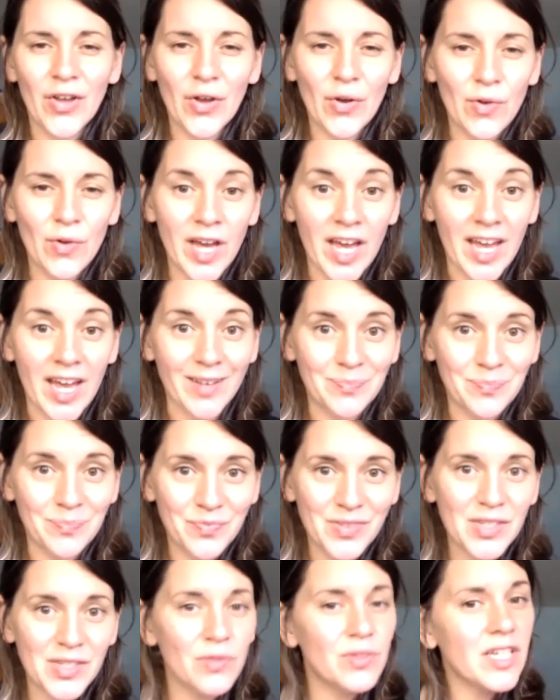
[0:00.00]
Okay,
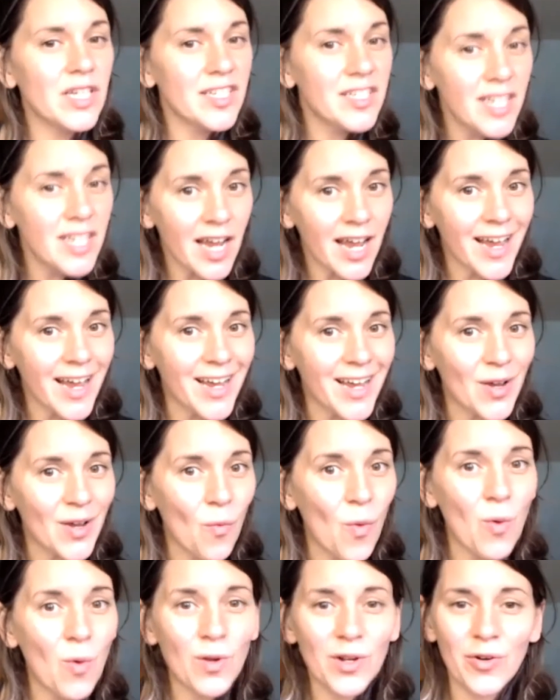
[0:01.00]
so today
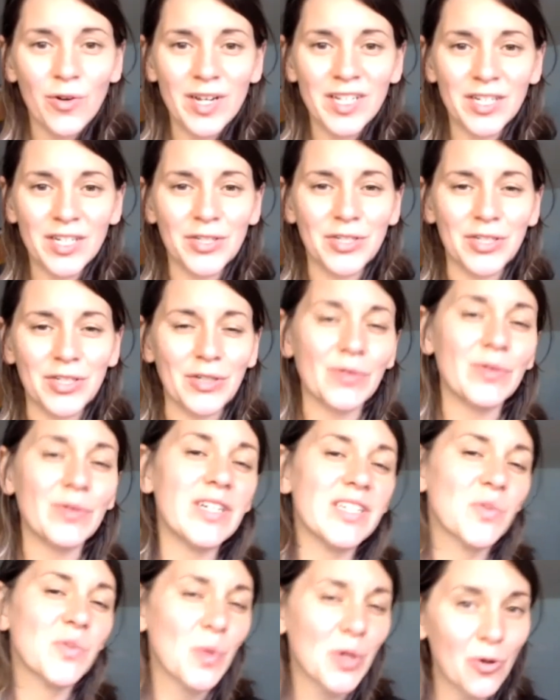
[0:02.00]
what we're going to do
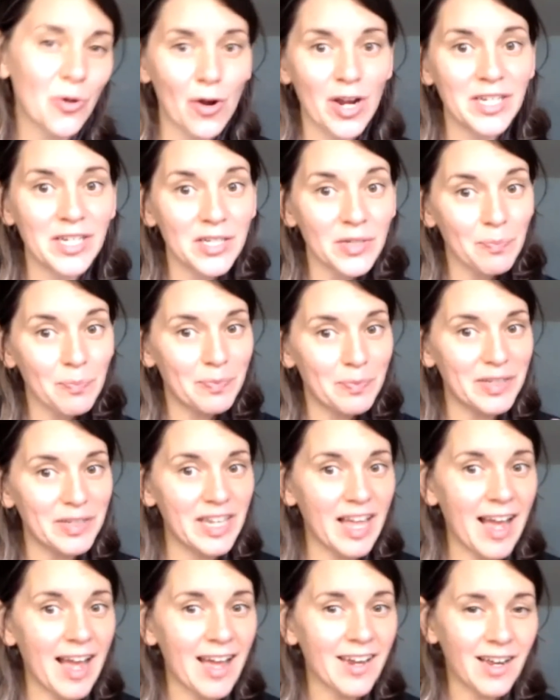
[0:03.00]
is we're going to
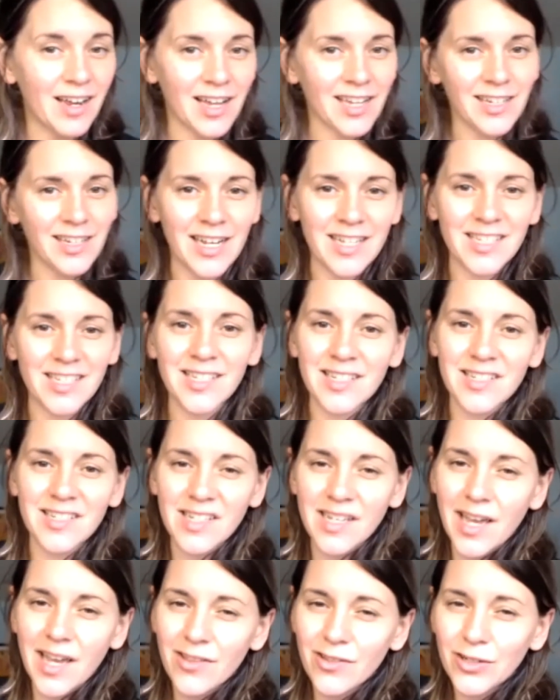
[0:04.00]
plan a lesson
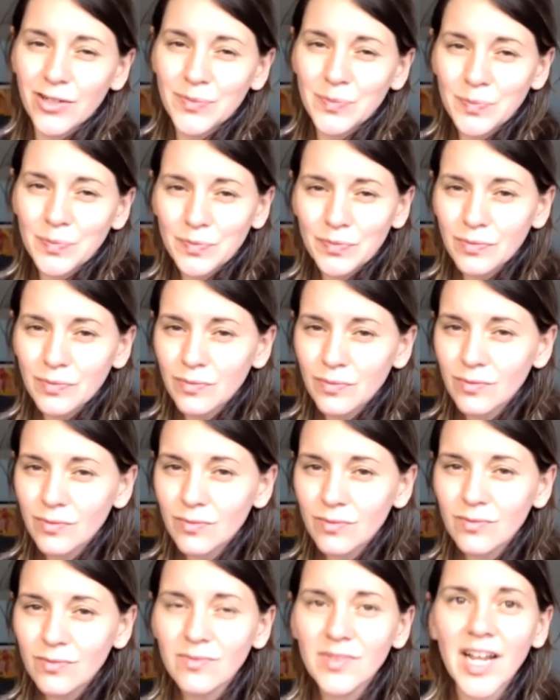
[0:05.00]
together.
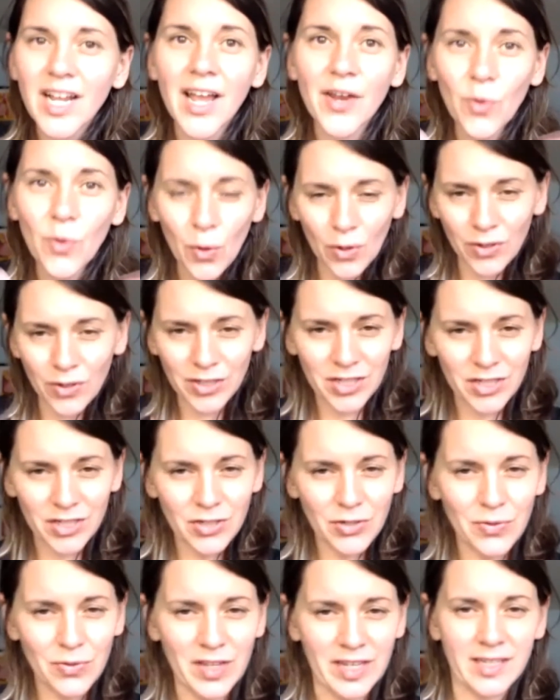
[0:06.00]
In order to
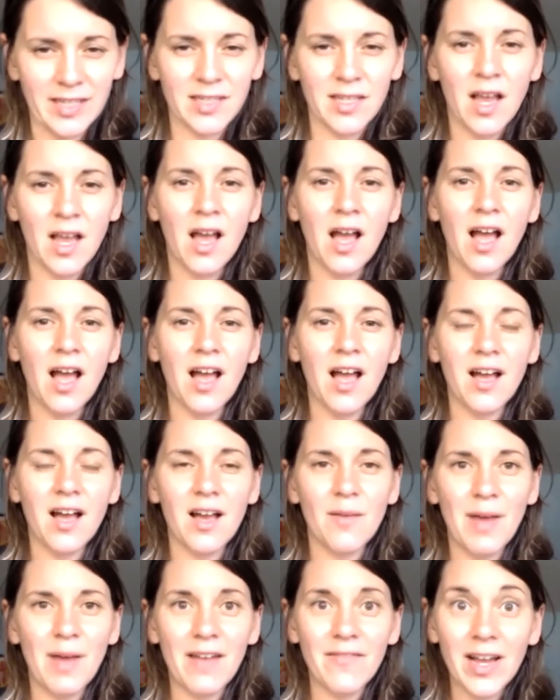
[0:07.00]
do this,
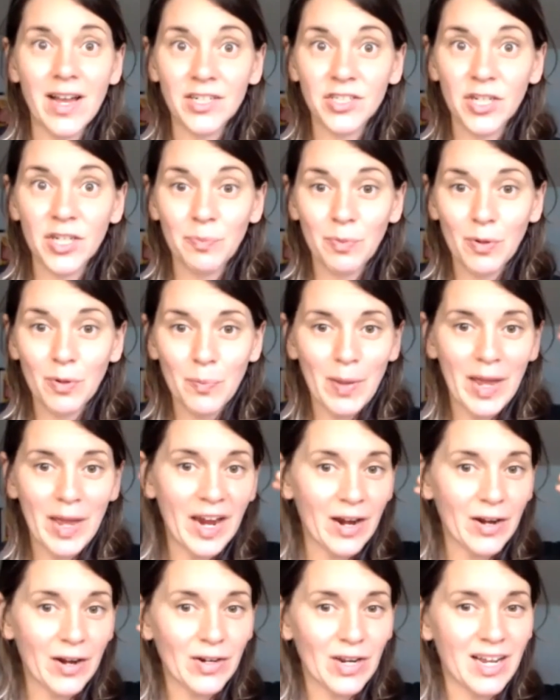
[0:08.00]
I've actually
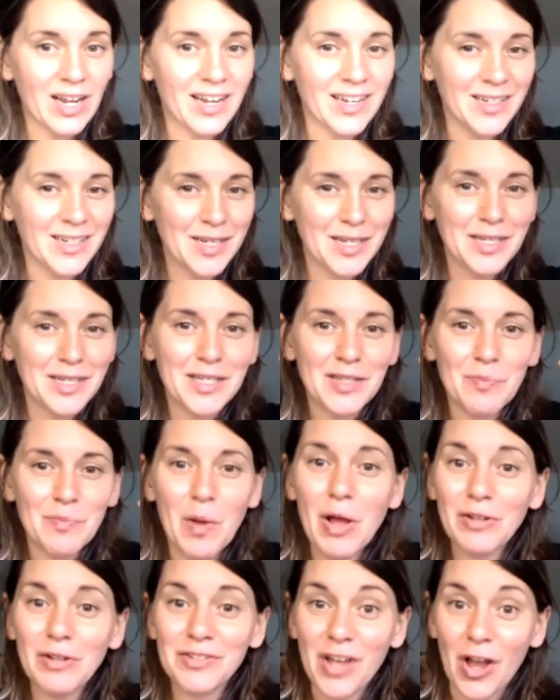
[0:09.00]
prepared a
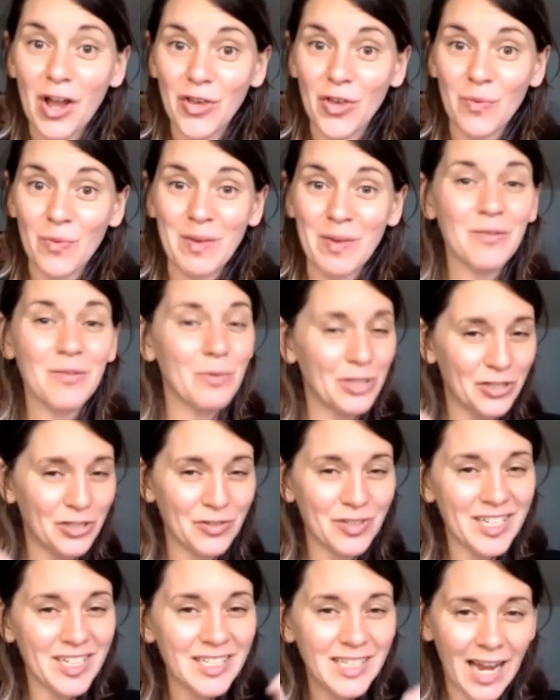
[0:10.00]
small document which you
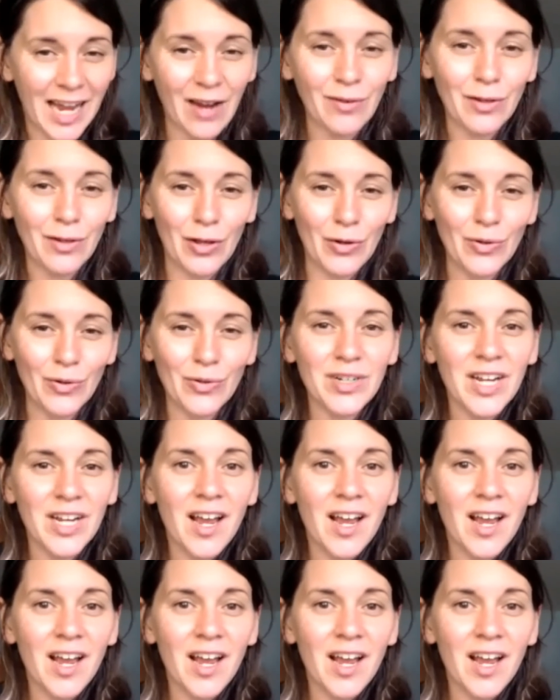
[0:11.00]
can download